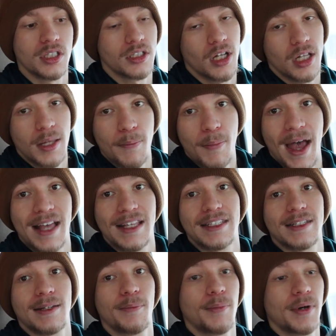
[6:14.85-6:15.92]
It's not the
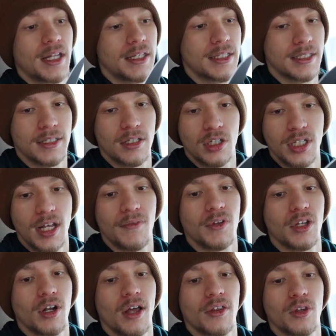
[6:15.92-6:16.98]
best, but it's
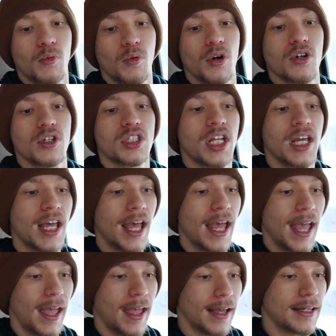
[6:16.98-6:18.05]
definitely not the worst.
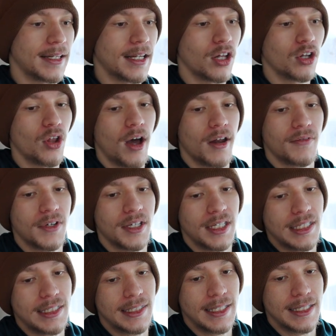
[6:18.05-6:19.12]
And in a lot of
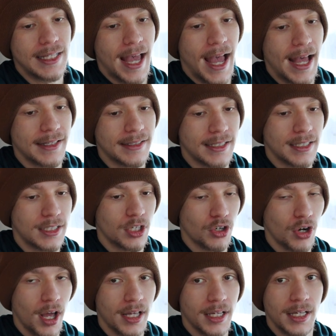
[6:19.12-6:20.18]
EDC tasks, you're
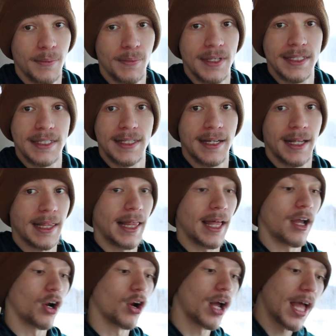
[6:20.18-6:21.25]
not going to be sitting
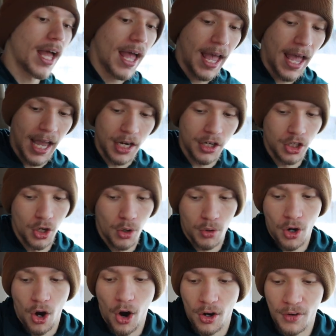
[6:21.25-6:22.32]
there and, you know,
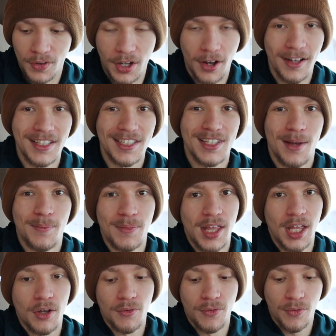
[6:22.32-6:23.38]
carving on
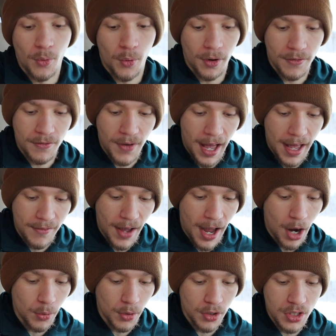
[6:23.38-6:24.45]
something for five
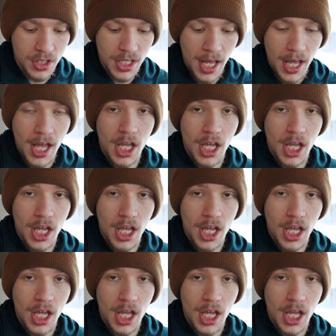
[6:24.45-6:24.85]
hours.